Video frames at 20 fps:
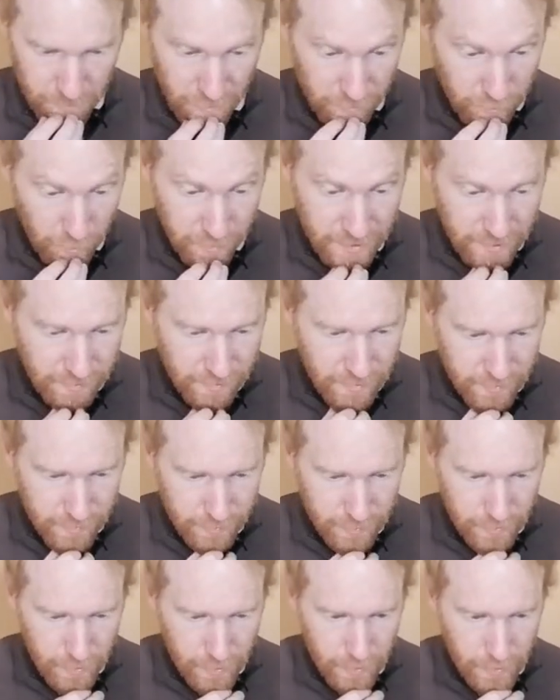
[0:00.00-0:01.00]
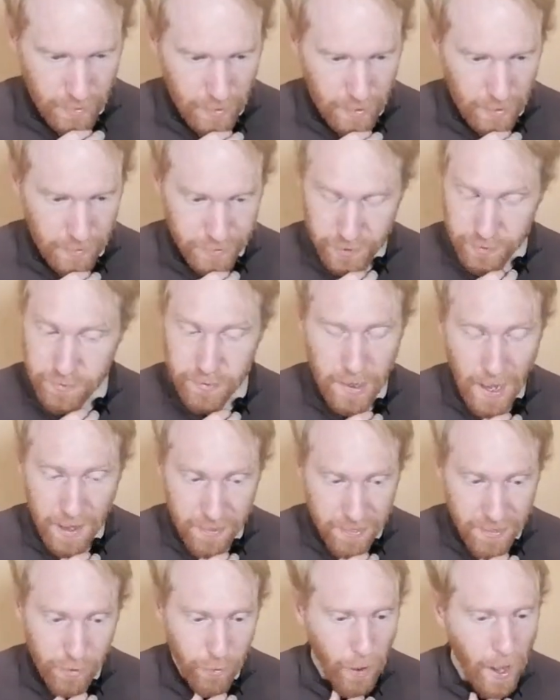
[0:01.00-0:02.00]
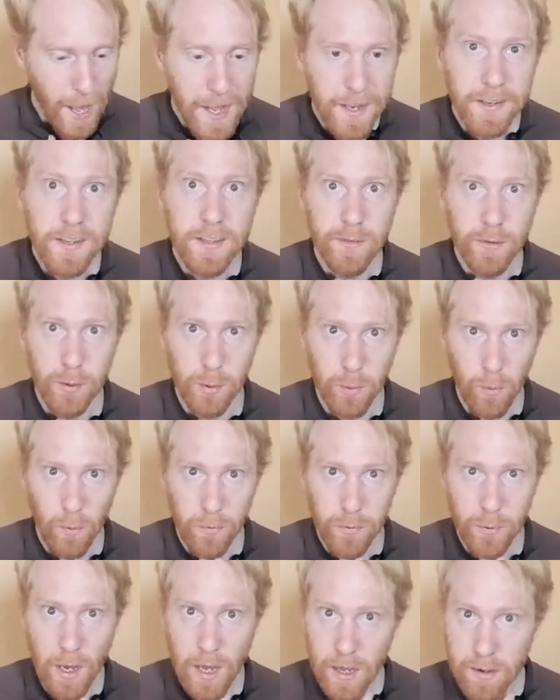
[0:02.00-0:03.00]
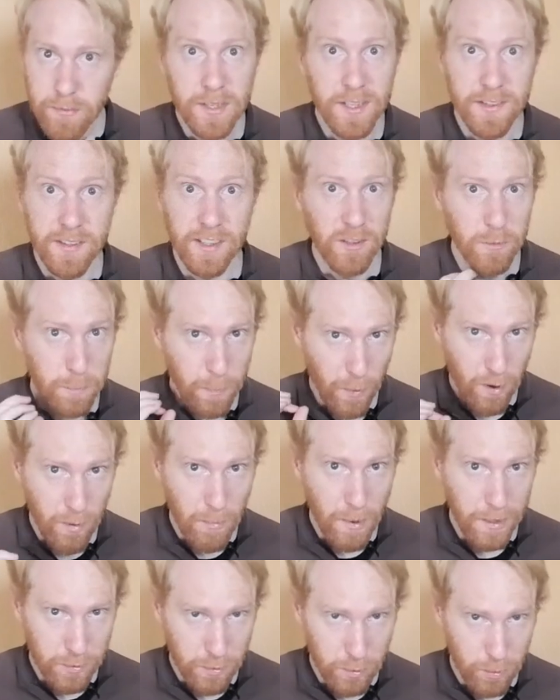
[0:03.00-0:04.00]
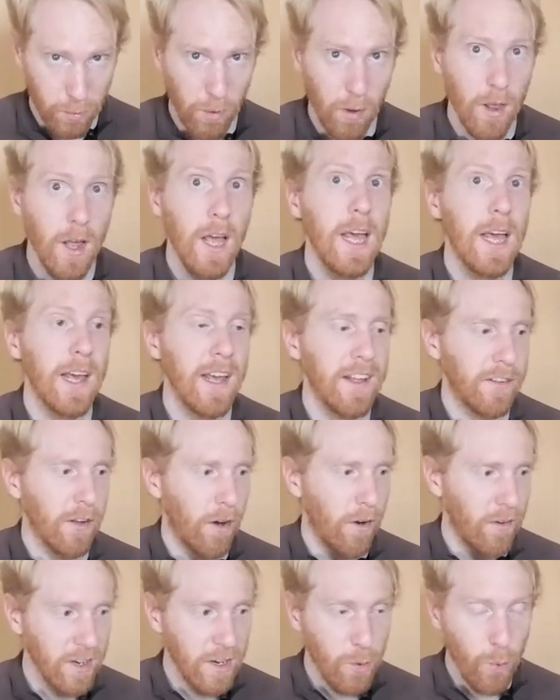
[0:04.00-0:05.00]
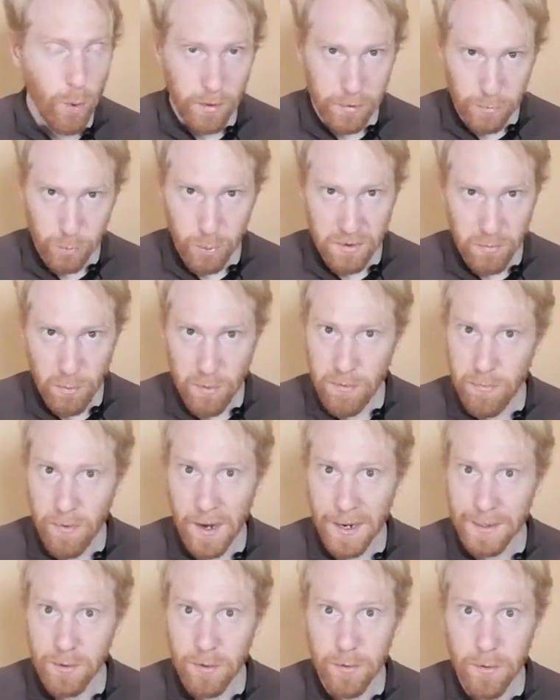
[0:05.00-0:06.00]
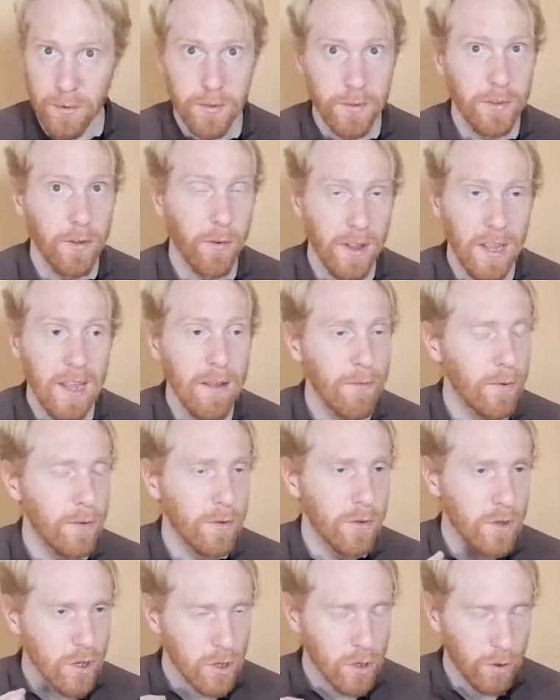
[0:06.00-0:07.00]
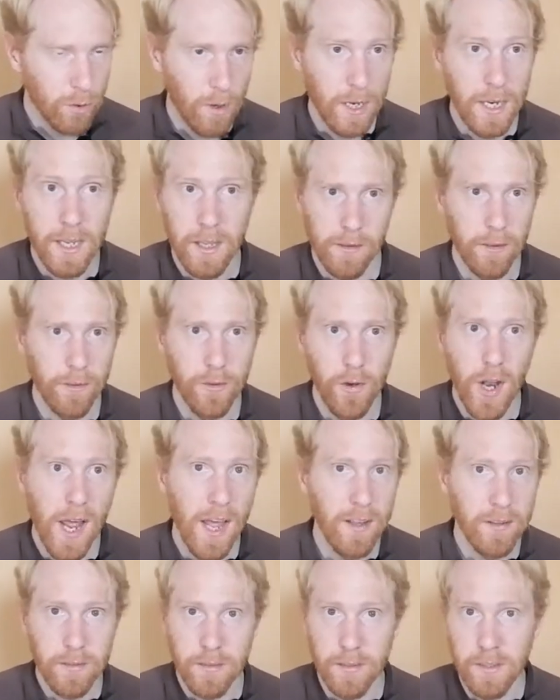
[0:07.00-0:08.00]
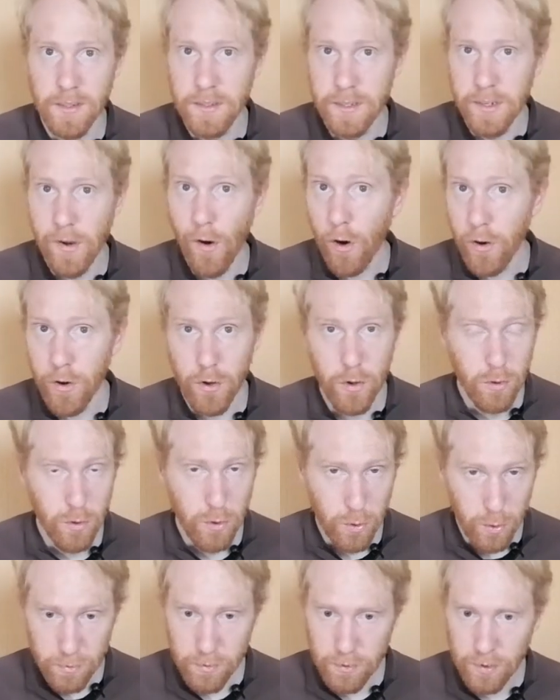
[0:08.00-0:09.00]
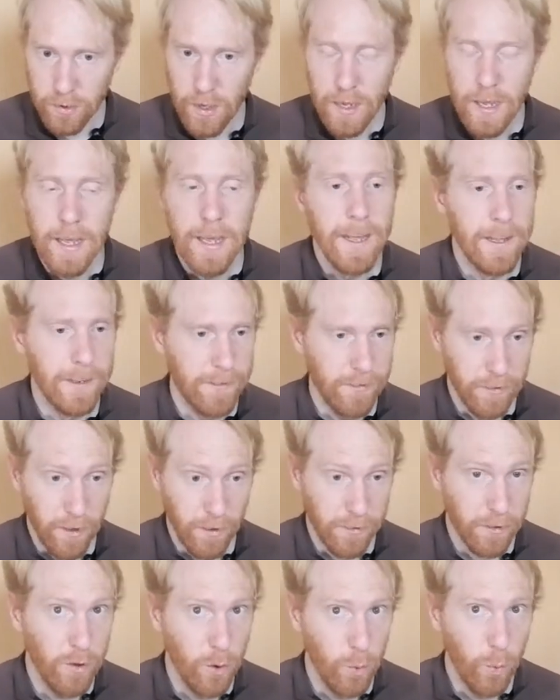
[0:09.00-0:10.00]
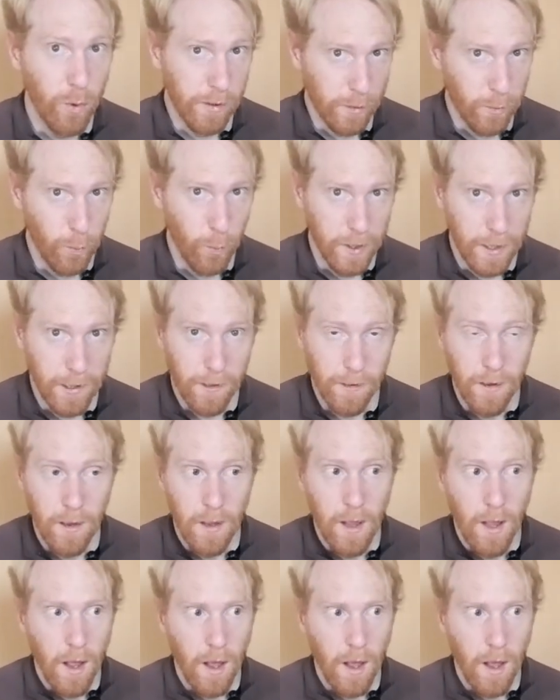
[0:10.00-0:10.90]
So this is just, I think, a handy tool to have. It's experimental. It only works with refractors. Don't even try it on an SCTR or a Newt. It's not going to work well.